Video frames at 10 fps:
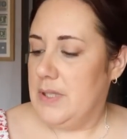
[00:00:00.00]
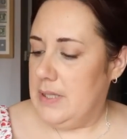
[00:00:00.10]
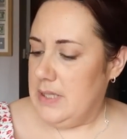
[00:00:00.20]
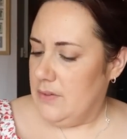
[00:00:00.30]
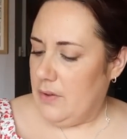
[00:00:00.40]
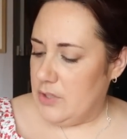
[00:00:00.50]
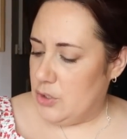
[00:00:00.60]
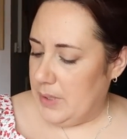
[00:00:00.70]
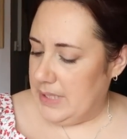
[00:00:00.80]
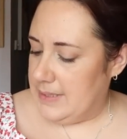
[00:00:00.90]
So these have got the
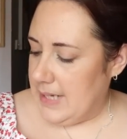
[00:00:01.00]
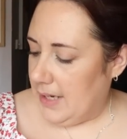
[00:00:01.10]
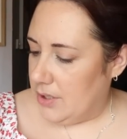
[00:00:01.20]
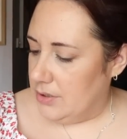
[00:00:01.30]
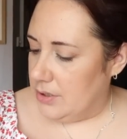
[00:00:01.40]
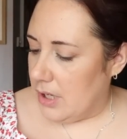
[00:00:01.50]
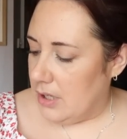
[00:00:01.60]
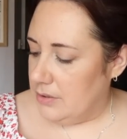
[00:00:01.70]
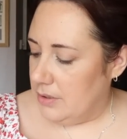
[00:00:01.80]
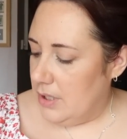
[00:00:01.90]
22nd
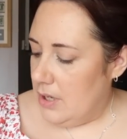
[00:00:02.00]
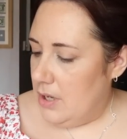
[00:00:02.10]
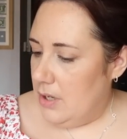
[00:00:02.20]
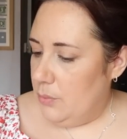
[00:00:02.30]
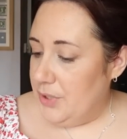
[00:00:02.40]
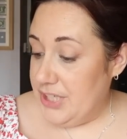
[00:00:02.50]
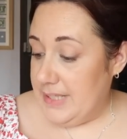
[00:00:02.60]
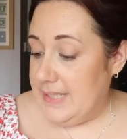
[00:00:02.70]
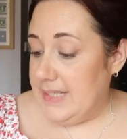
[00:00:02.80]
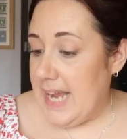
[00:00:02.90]
on which
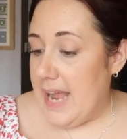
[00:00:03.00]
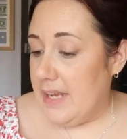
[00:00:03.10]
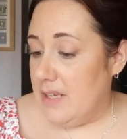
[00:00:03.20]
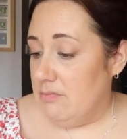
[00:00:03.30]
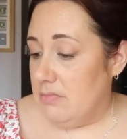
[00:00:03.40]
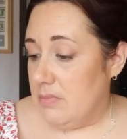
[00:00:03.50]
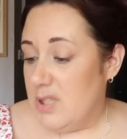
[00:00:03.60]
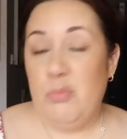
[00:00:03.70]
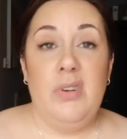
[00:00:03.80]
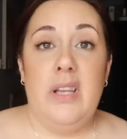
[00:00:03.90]
is today
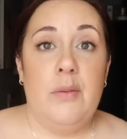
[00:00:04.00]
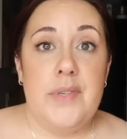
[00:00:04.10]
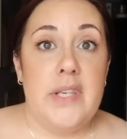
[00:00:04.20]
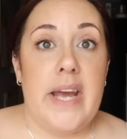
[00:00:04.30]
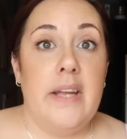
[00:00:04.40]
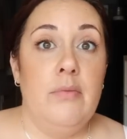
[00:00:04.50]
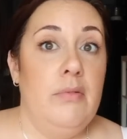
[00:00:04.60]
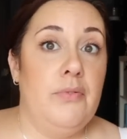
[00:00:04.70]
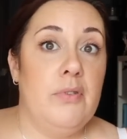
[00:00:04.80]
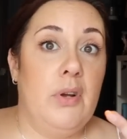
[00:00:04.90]
so we'll eat them today
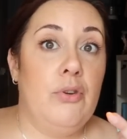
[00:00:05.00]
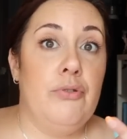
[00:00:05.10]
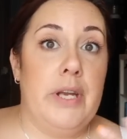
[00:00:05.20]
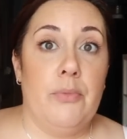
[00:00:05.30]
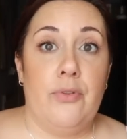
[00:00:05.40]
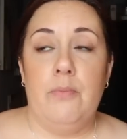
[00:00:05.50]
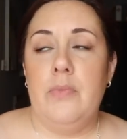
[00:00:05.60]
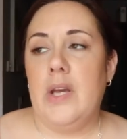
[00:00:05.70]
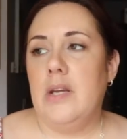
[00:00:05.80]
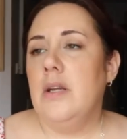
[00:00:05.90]
with some like cream or
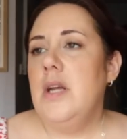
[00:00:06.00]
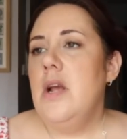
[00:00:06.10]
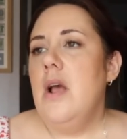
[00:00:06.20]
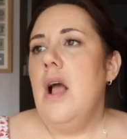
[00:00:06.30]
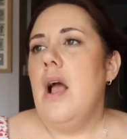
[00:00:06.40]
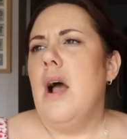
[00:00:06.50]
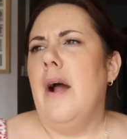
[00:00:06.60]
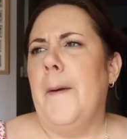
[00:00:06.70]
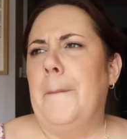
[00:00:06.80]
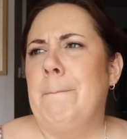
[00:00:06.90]
something
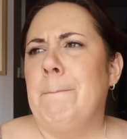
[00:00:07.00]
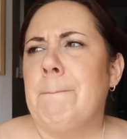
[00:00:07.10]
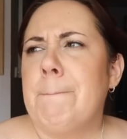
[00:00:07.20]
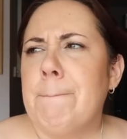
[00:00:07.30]
um,